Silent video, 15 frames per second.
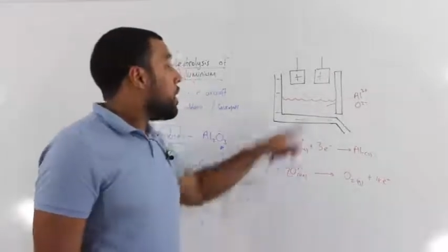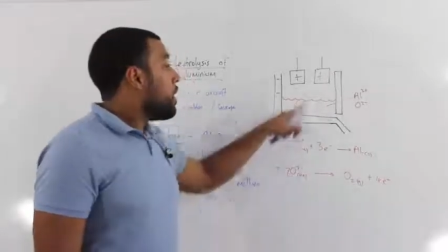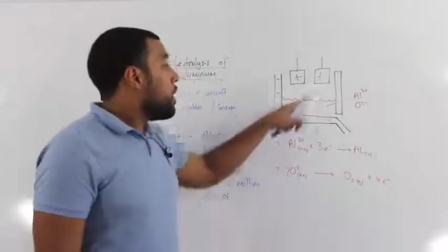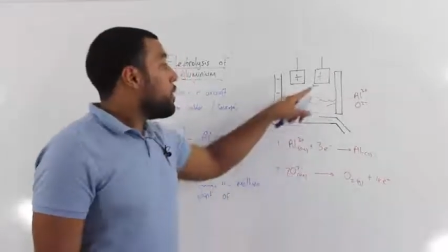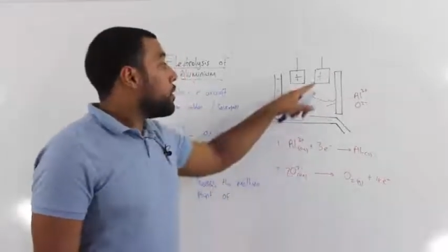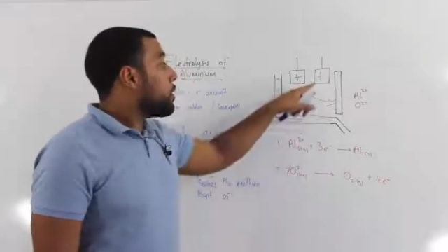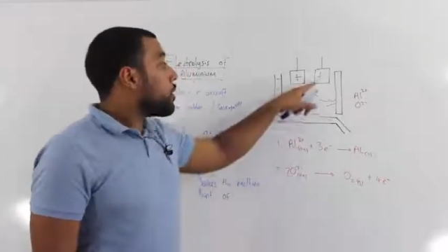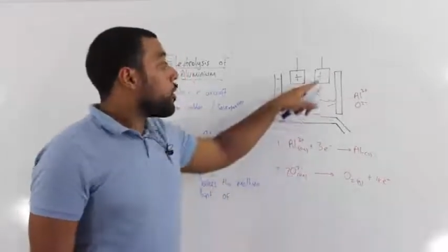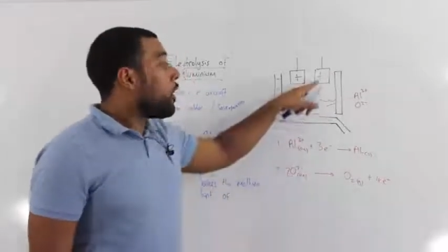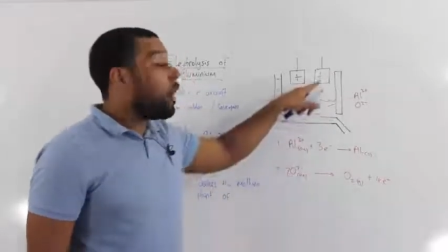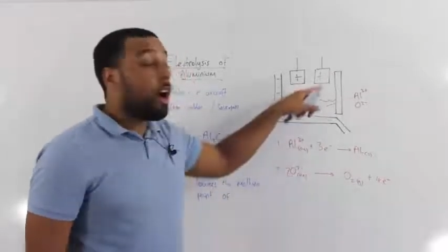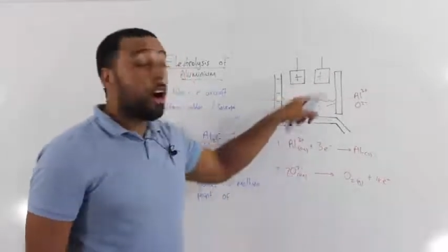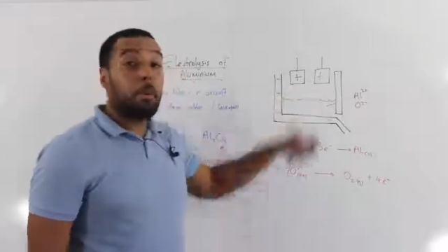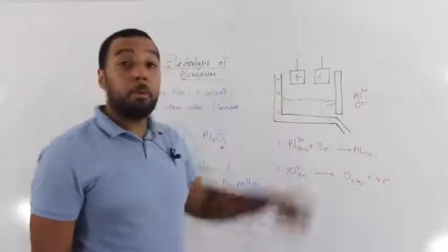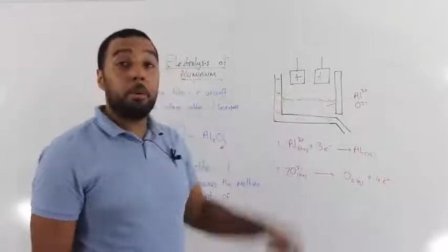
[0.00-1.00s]
And the
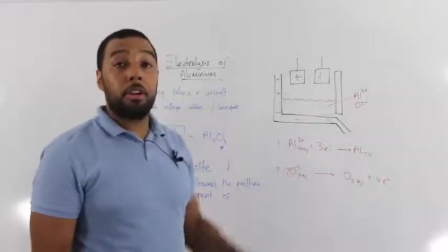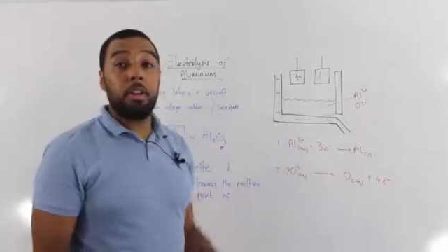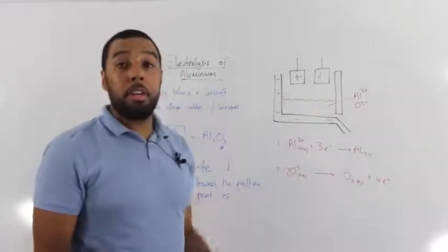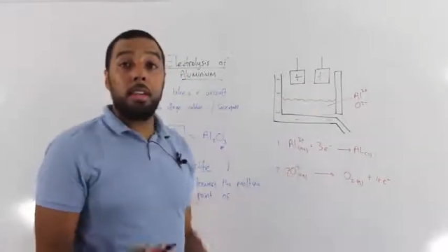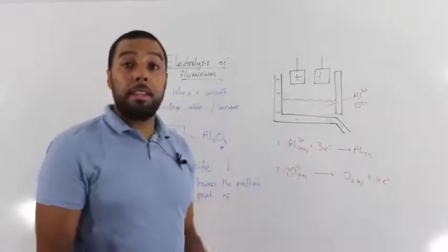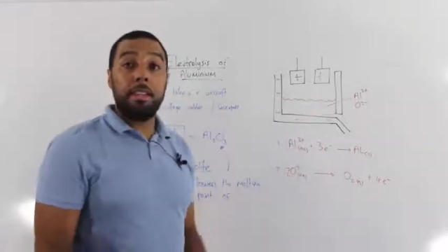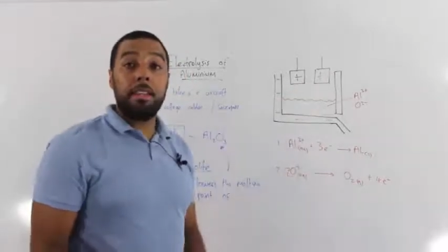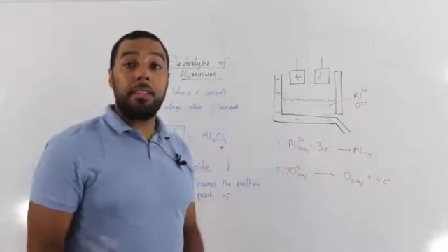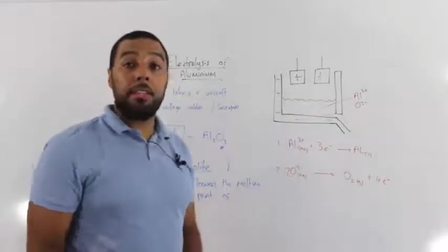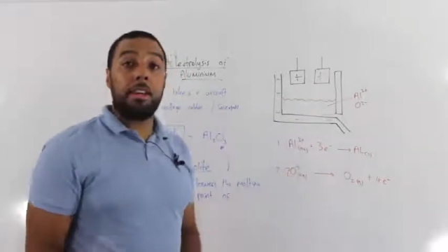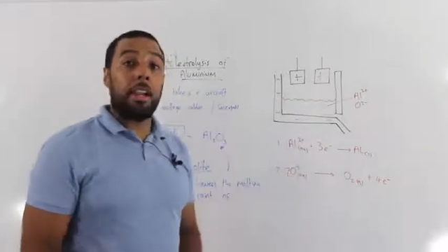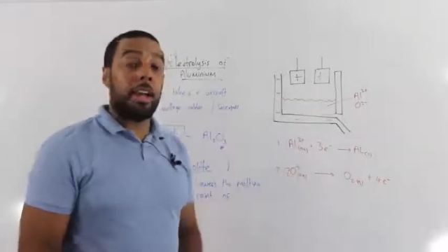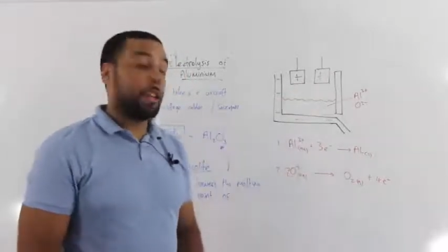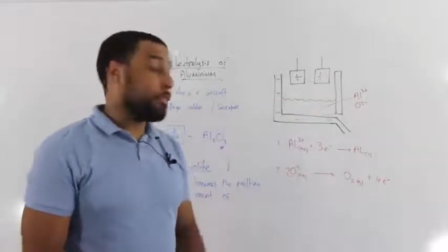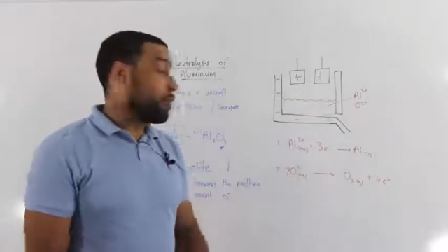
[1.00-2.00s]
carbon in these
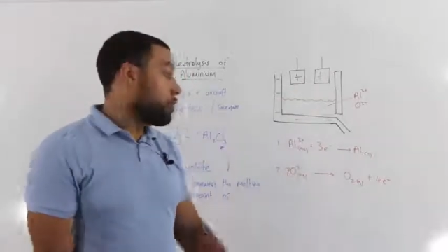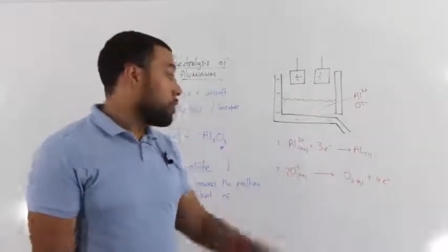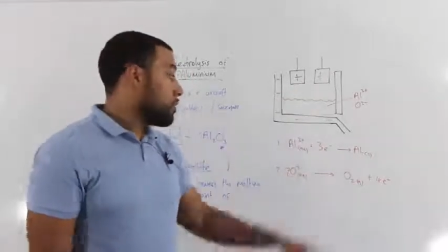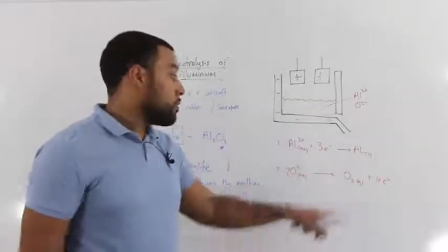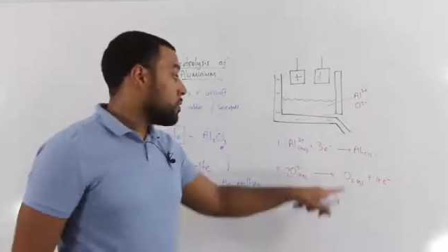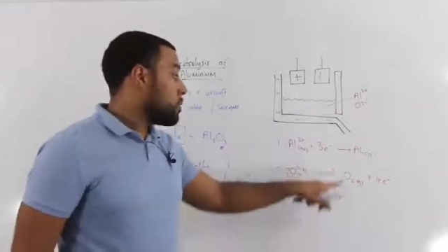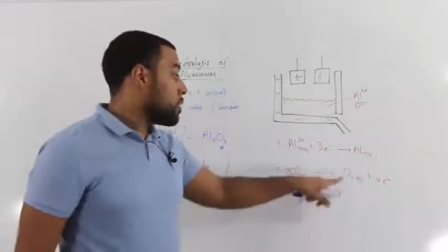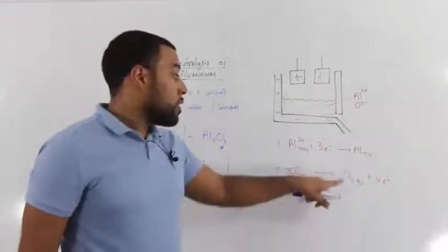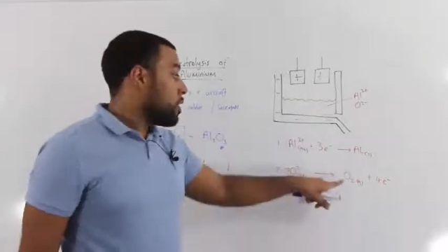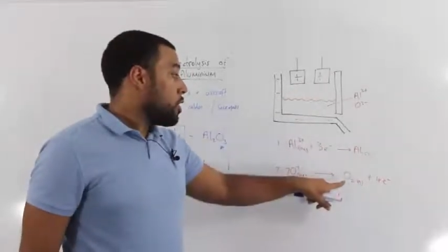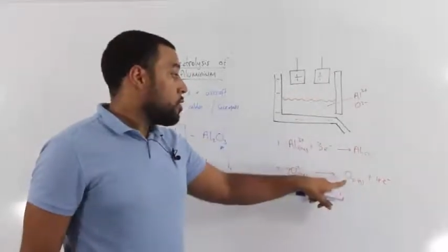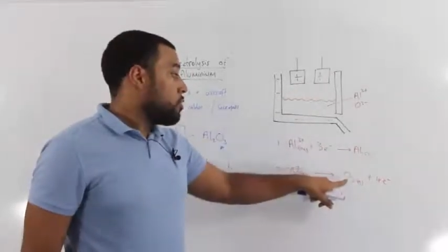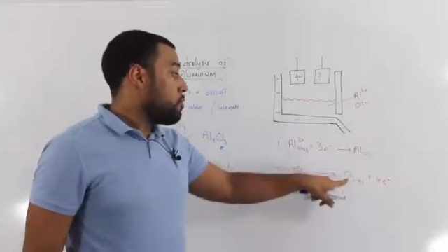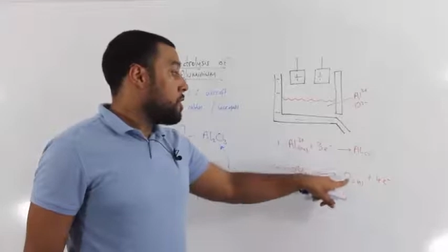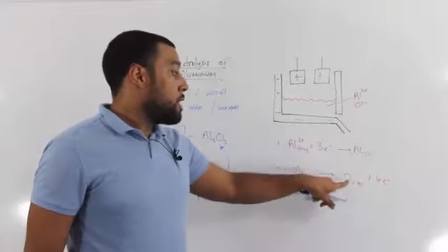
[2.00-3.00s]
electrodes
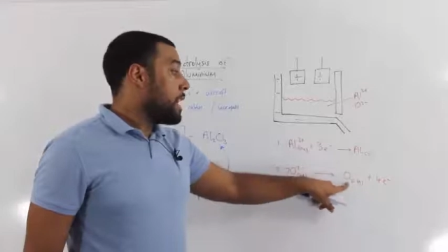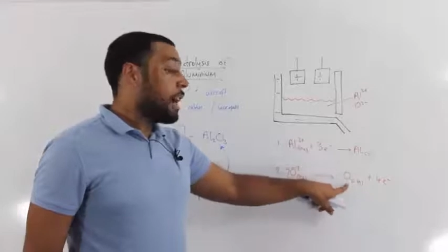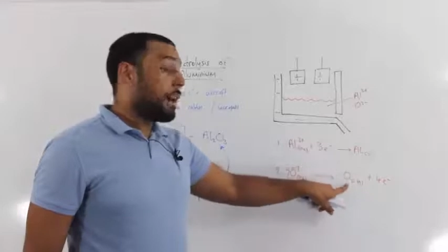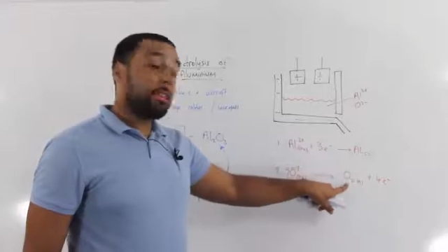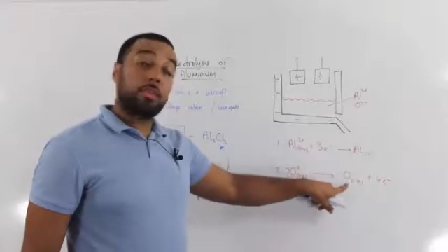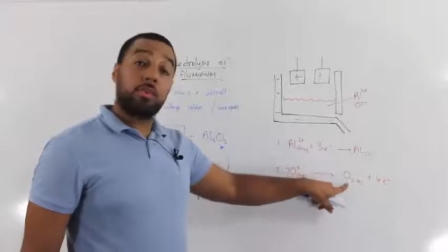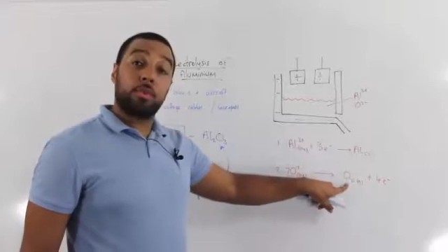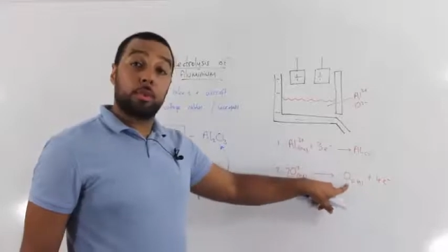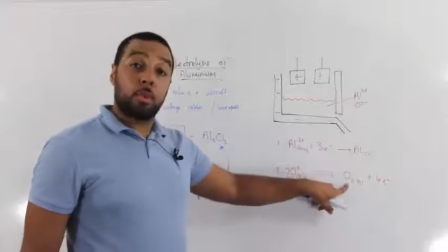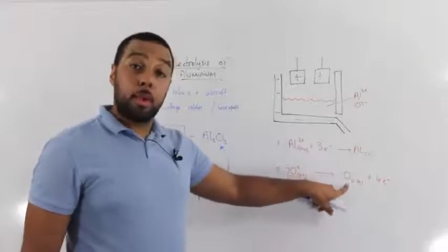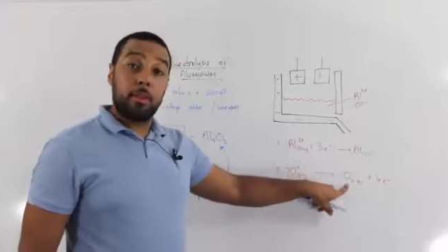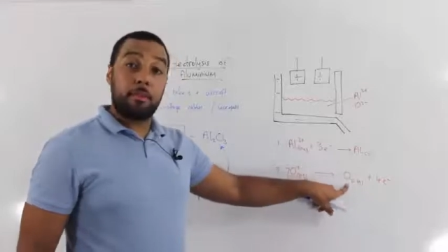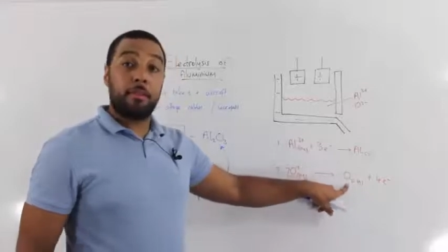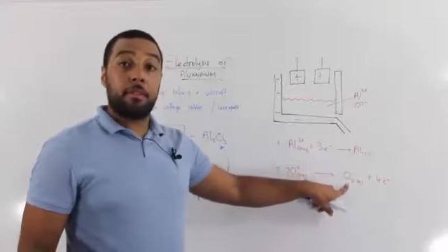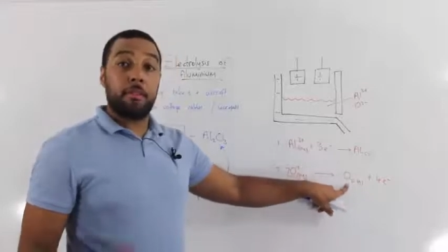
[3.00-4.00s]
reacts
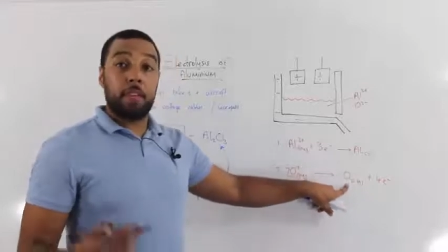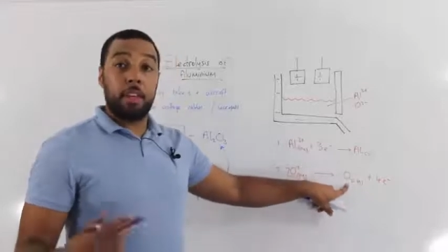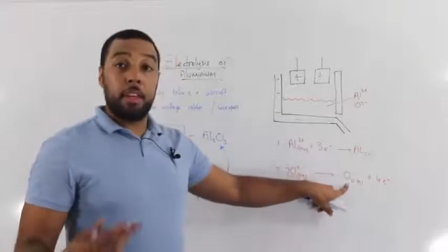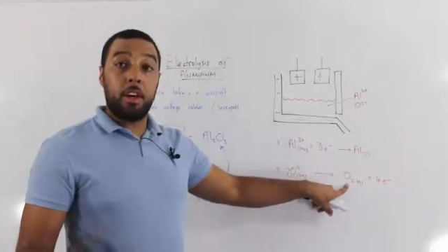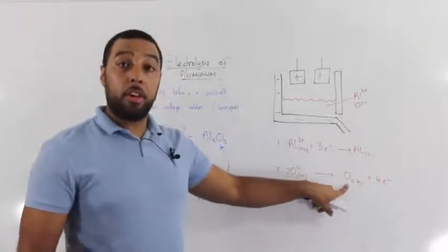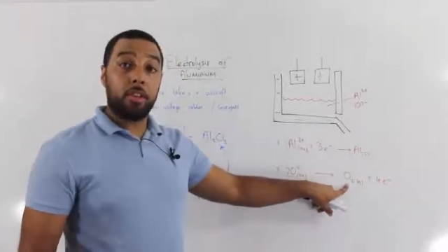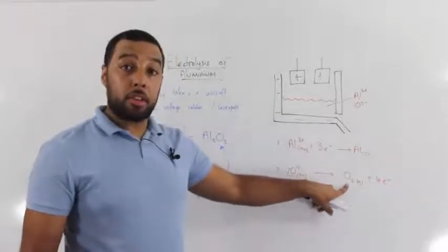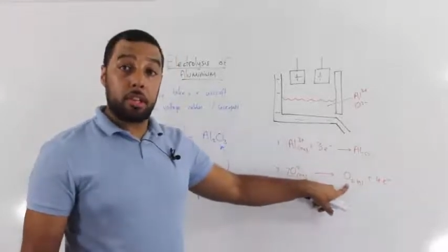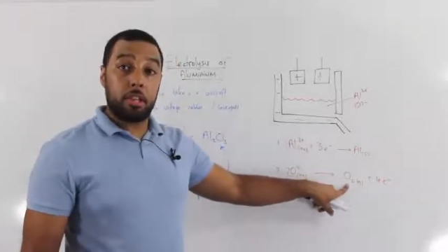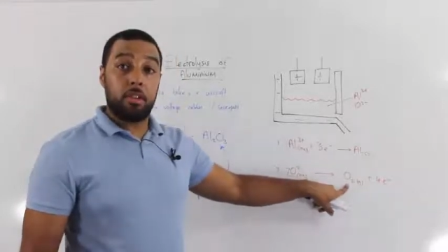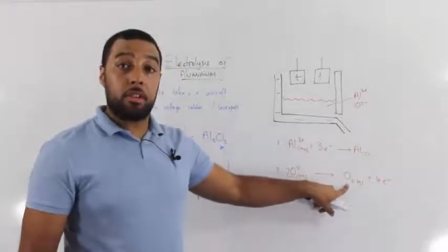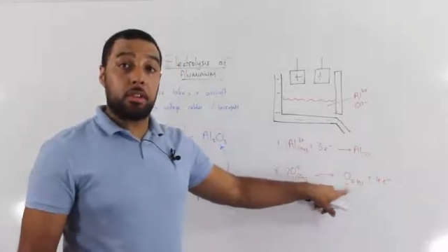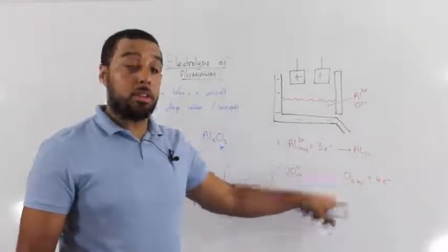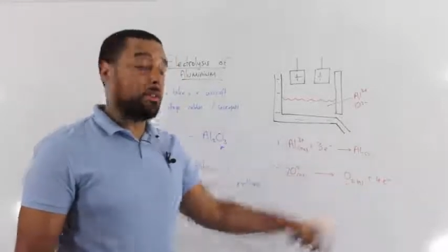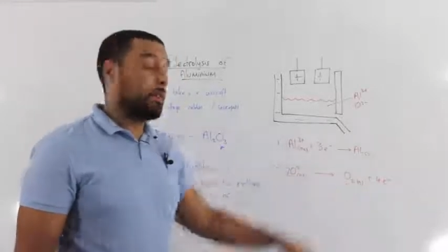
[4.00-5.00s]
with the
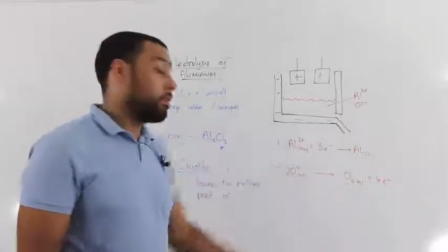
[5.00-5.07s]
oxygen.